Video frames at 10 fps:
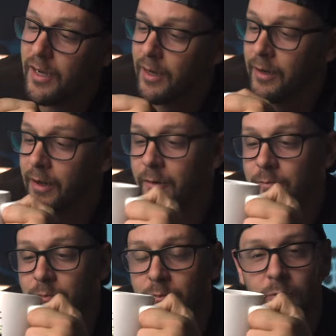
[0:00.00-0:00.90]
I don't know.
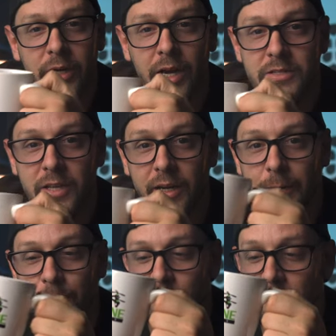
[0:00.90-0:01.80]
What do you guys think?
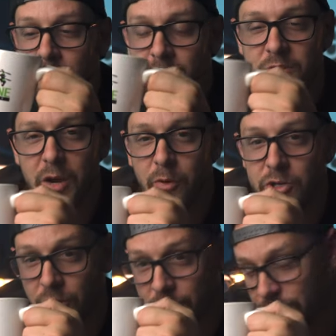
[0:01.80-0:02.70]
Stay
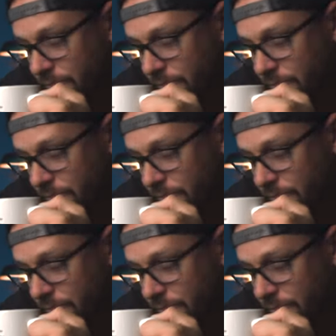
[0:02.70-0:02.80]
original.